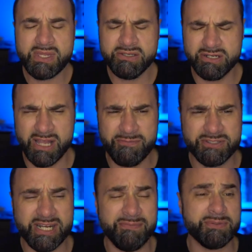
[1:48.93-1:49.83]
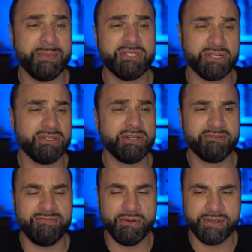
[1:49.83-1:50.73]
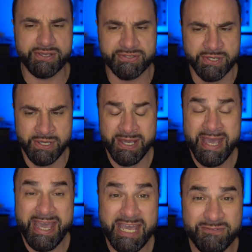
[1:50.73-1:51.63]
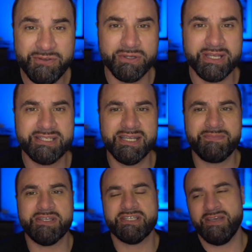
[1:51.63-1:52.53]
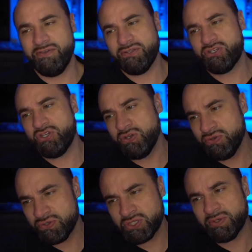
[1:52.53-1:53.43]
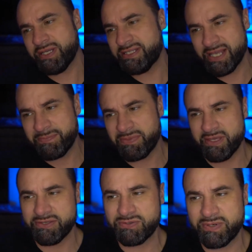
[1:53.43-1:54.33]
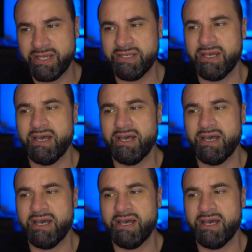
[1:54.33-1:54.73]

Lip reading: Your life is going to have much a clearer focus if you'll accept this, if you choose to accept this, right?